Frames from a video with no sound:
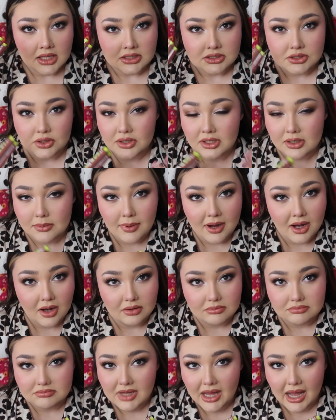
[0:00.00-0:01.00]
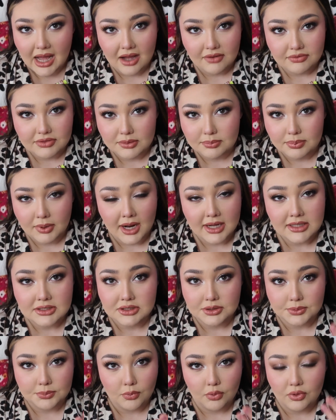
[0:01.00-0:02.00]
So they're about half the price
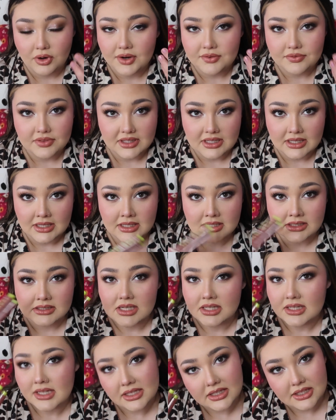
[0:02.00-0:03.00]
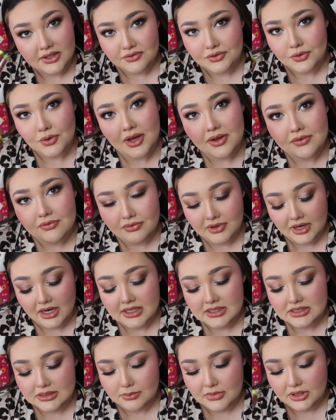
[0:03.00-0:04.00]
or more of these, and they give you a
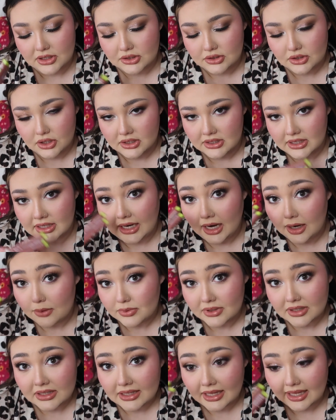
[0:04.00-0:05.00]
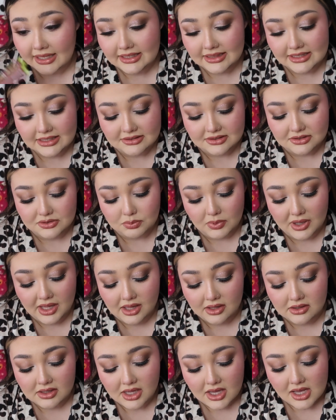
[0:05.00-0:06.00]
very similar look, and I really like these as
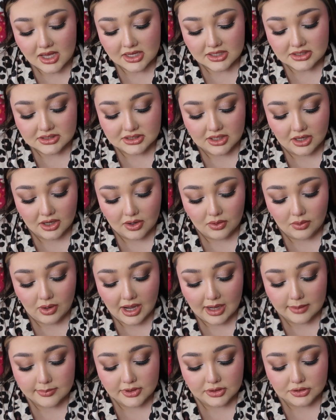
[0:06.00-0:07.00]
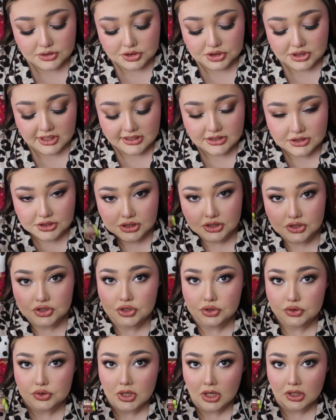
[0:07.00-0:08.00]
well. So I'm no stranger
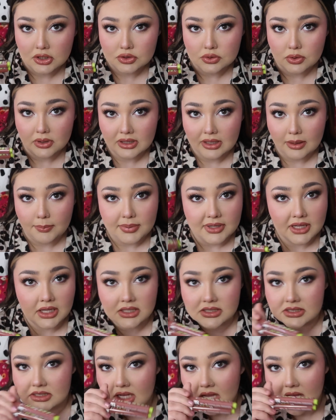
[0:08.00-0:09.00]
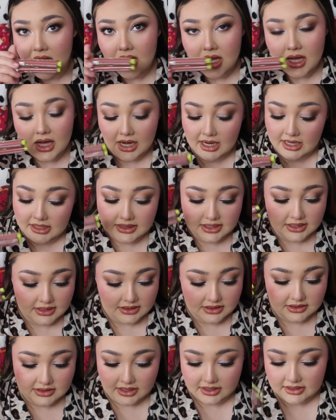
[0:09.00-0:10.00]
to drugstore lippies. I
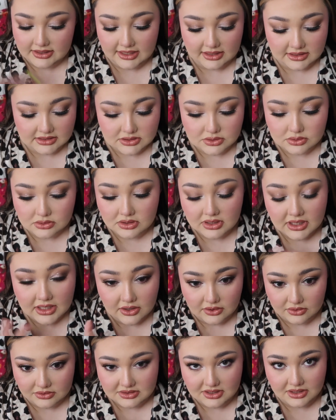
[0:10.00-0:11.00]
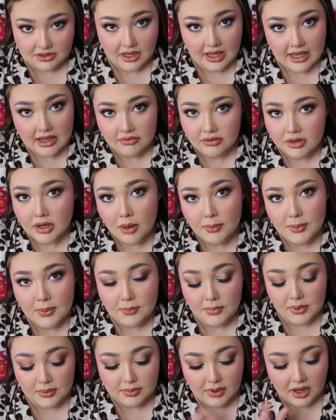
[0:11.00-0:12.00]
think that NYX kills it. I have a couple
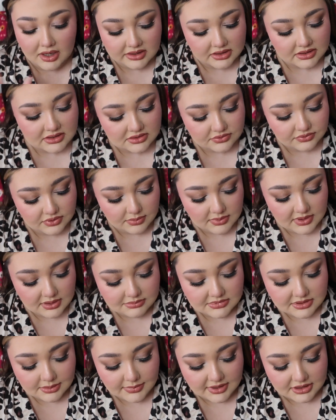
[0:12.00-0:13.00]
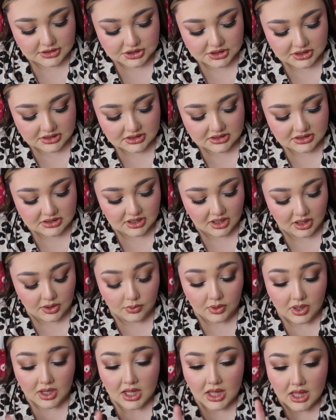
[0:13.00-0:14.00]
more products from them to mention,
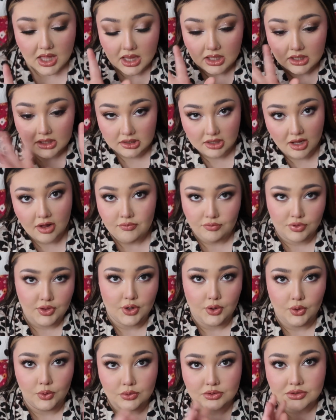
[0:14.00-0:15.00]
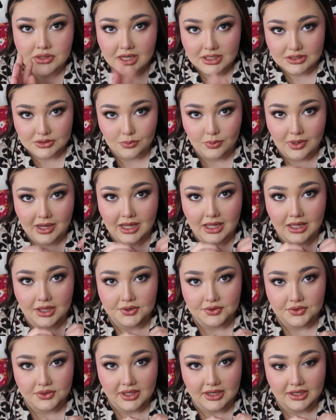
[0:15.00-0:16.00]
so love those as
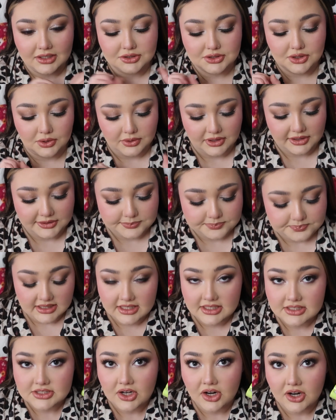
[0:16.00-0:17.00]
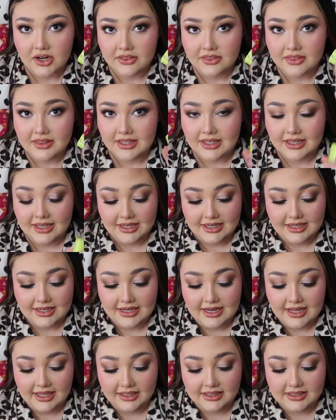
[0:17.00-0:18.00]
well. They are so good. These are the
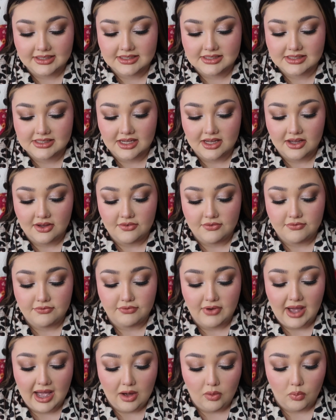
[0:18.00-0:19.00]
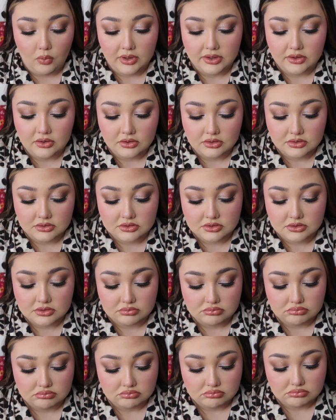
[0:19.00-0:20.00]
NYX Fat Wails
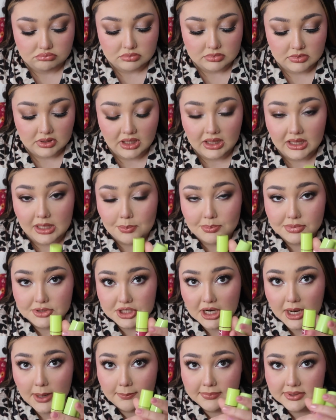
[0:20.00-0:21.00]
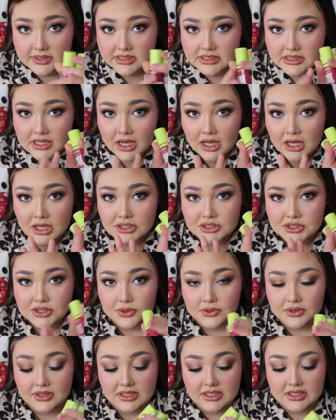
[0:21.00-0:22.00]
Lip Drips.
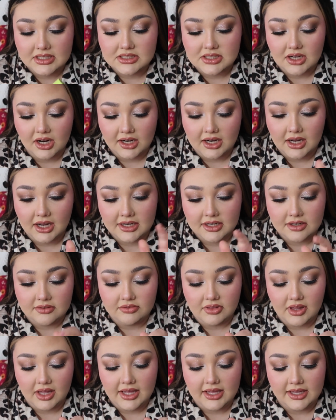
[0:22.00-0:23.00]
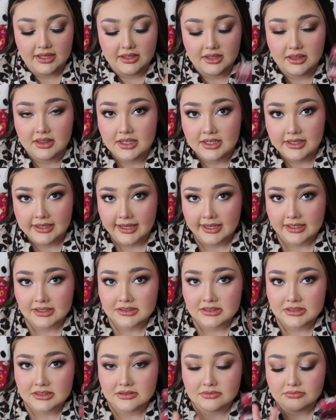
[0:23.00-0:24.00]
So these are kind of like the
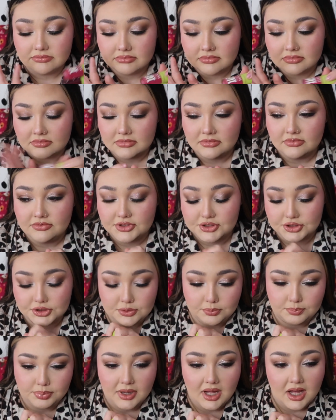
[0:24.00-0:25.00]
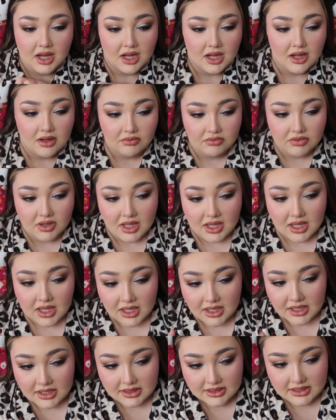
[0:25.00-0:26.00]
NYX dupe of
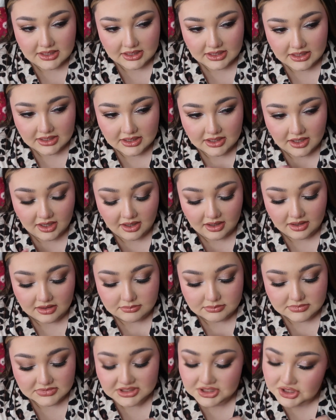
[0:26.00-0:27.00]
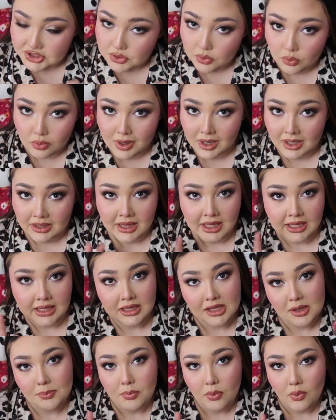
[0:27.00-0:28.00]
the Dior like
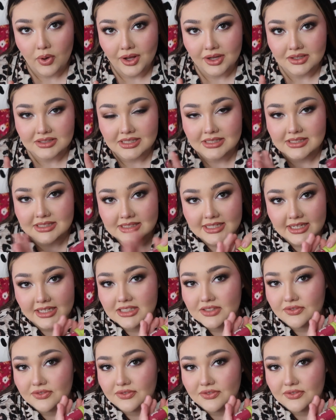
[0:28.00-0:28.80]
lip oils. It's NYX